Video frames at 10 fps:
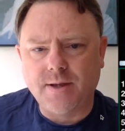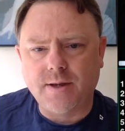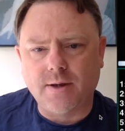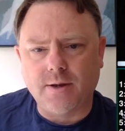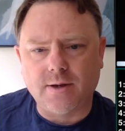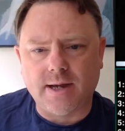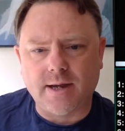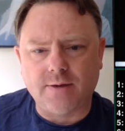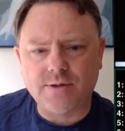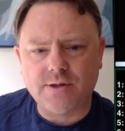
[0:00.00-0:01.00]
Okay,
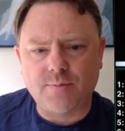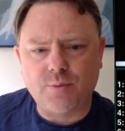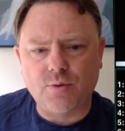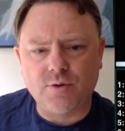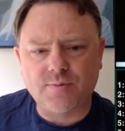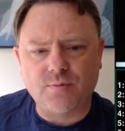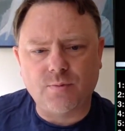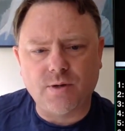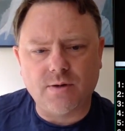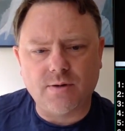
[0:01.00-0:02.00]
I'm just going to pause before
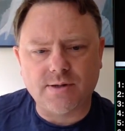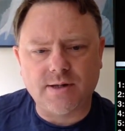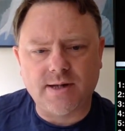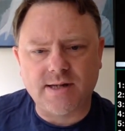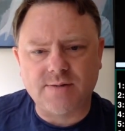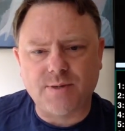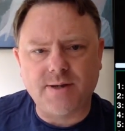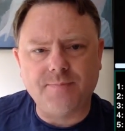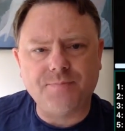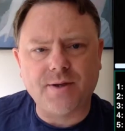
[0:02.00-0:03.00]
we go on to the next
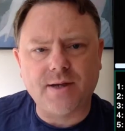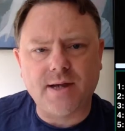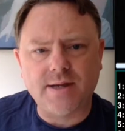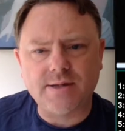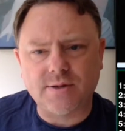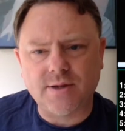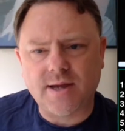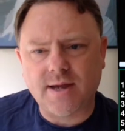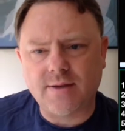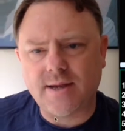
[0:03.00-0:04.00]
bit. Okay, so
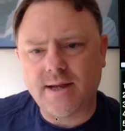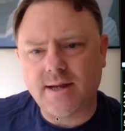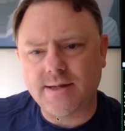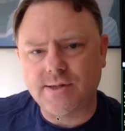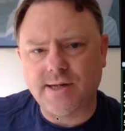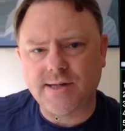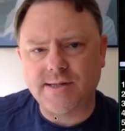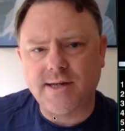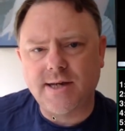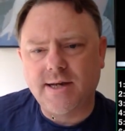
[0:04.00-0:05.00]
that there, ladies and
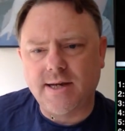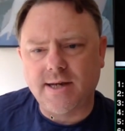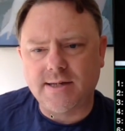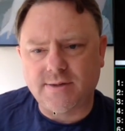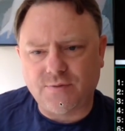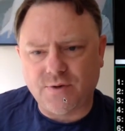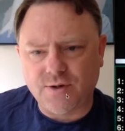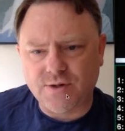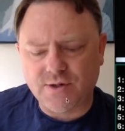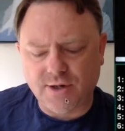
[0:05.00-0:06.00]
gents, is the
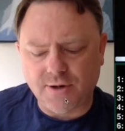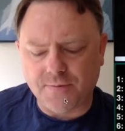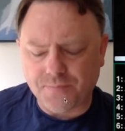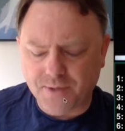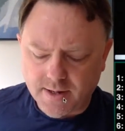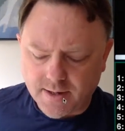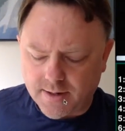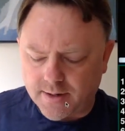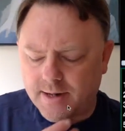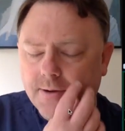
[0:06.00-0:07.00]
first 2.
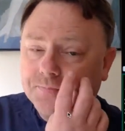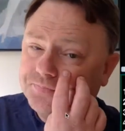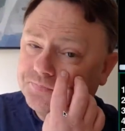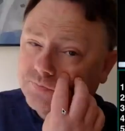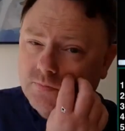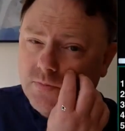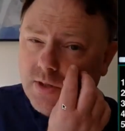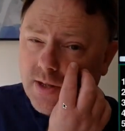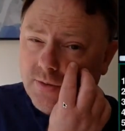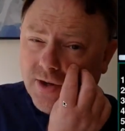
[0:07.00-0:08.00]
Now,
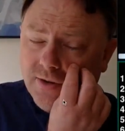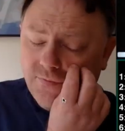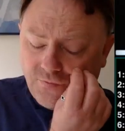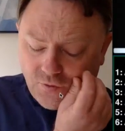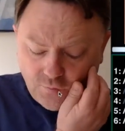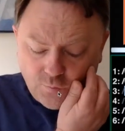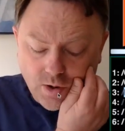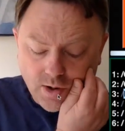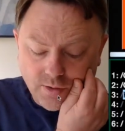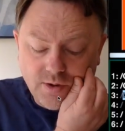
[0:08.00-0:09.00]
third and fourth
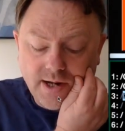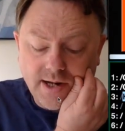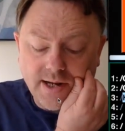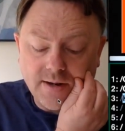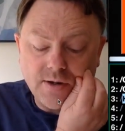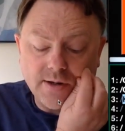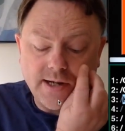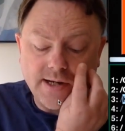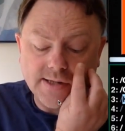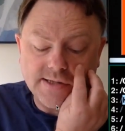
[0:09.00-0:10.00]
one, really, we're
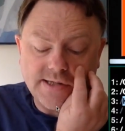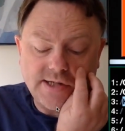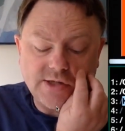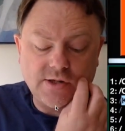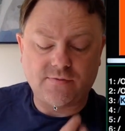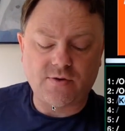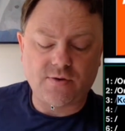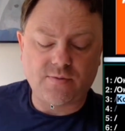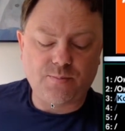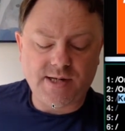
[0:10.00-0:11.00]
looking at a succession of
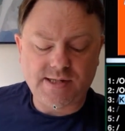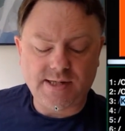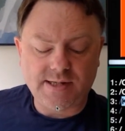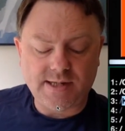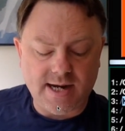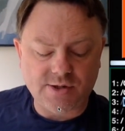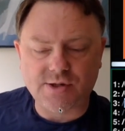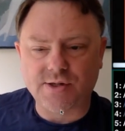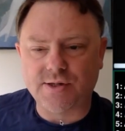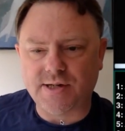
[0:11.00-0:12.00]
completed
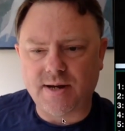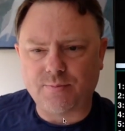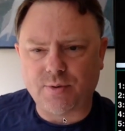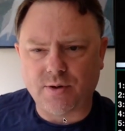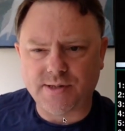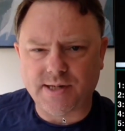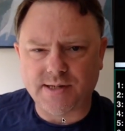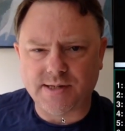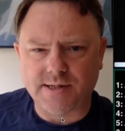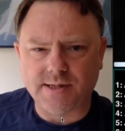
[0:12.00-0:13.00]
actions and
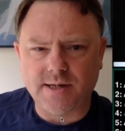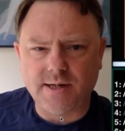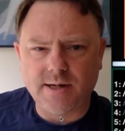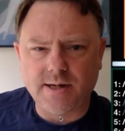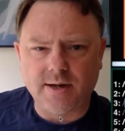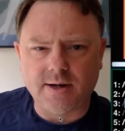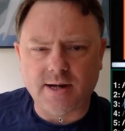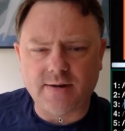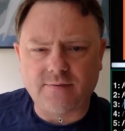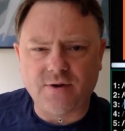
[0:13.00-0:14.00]
processes.
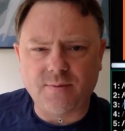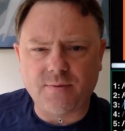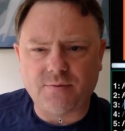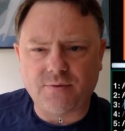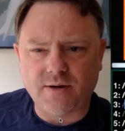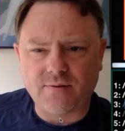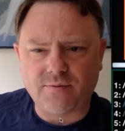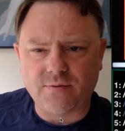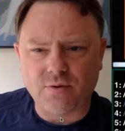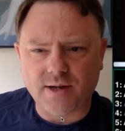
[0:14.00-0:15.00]
Okay, for number 3 and
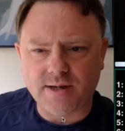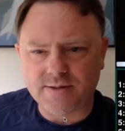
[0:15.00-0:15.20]
4. That